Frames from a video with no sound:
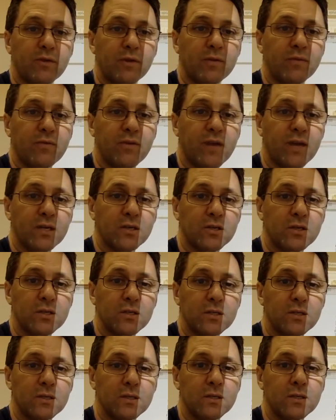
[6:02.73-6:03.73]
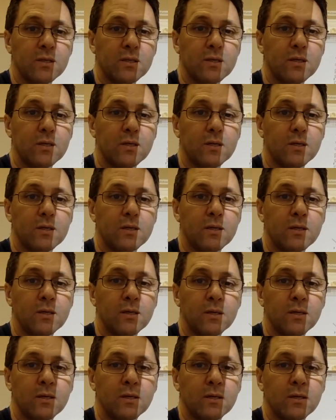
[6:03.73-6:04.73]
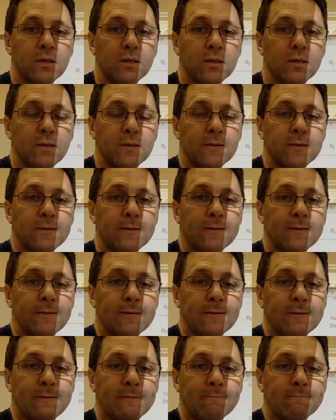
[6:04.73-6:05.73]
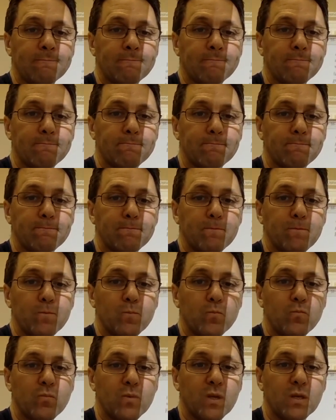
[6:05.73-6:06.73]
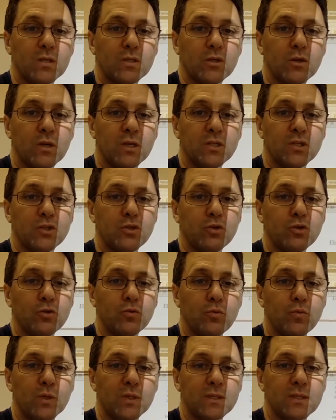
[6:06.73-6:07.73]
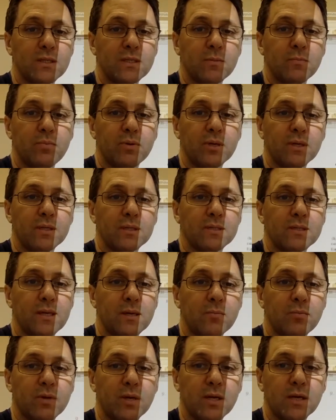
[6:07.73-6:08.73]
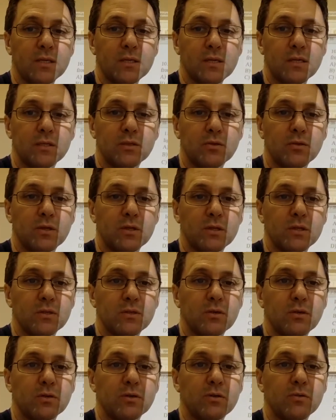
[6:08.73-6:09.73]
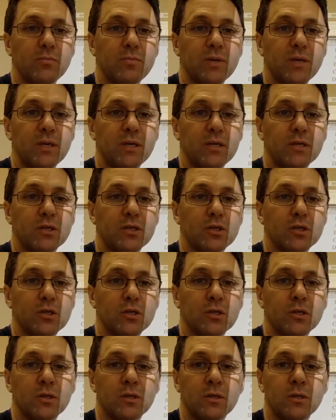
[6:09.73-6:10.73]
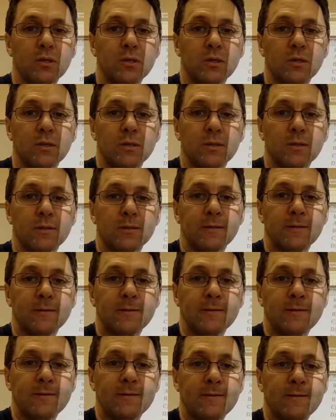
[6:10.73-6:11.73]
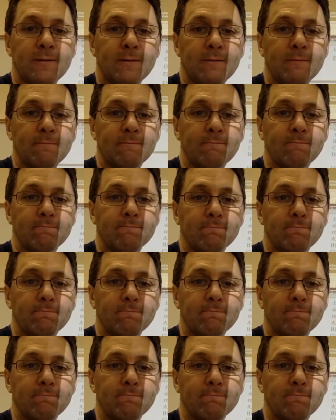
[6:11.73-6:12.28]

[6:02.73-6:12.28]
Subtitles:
refractions. So let's do one simple example, actually. So let's go to page... let me